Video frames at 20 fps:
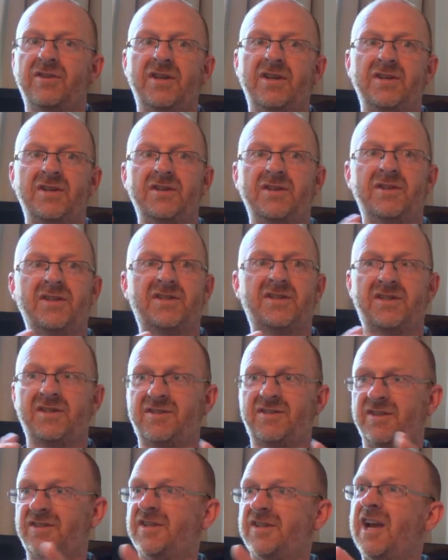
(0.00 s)
This
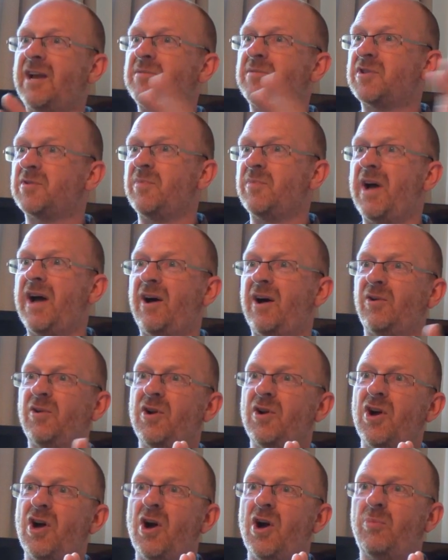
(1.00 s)
is the same
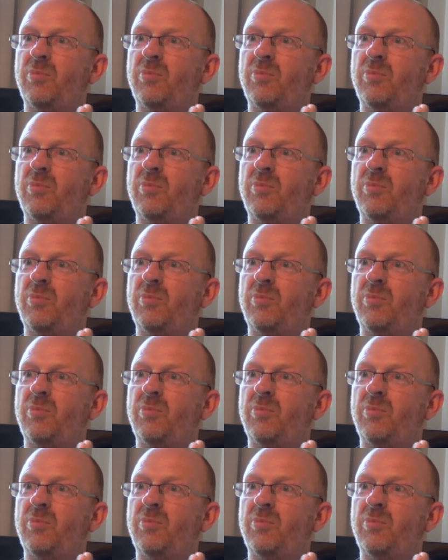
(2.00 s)
smell,